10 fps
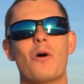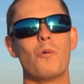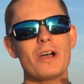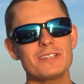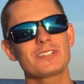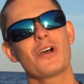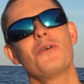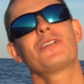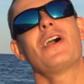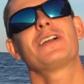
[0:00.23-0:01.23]
What is
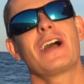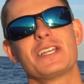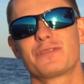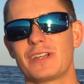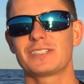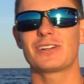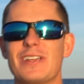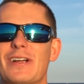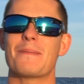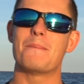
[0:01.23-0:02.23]
going on guys? Victor
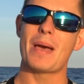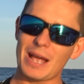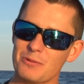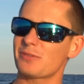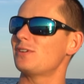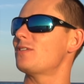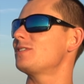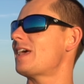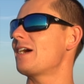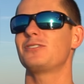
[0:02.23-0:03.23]
here, back with another
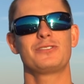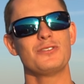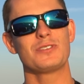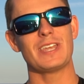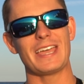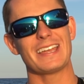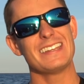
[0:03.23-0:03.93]
Tackle Tuesday.